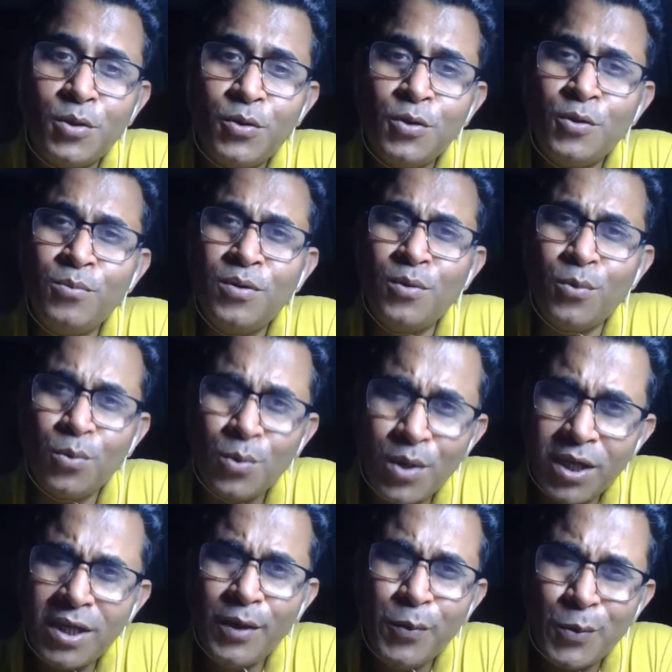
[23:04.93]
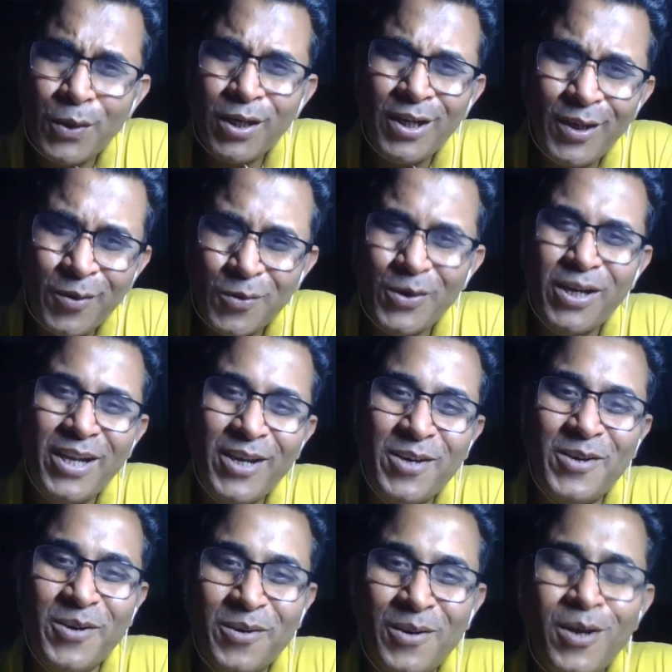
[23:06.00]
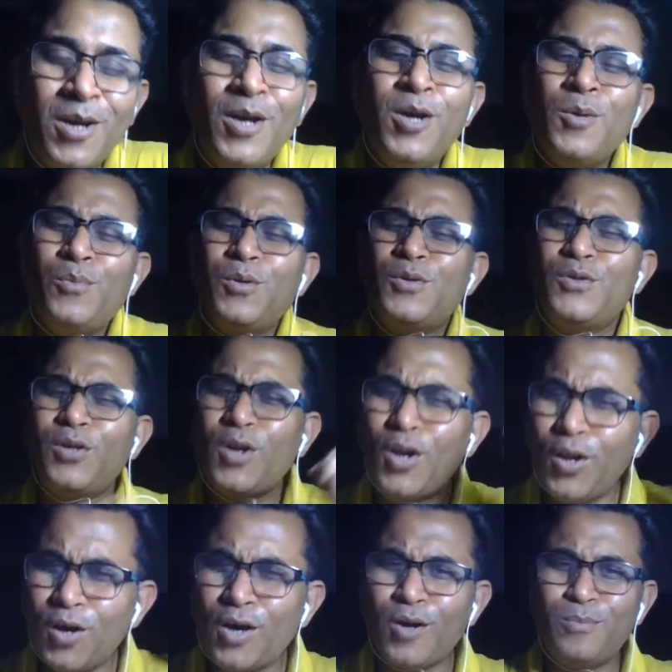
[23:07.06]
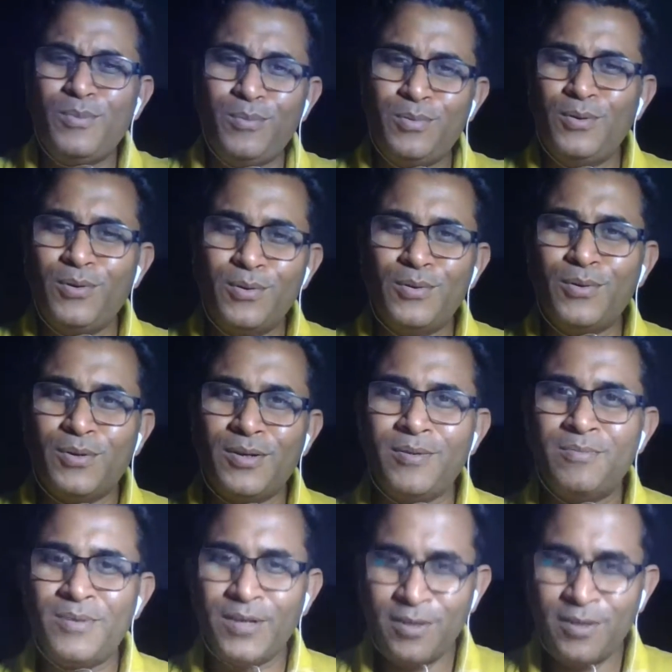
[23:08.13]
You should be really, really, really good, because there are a lot of people who are good.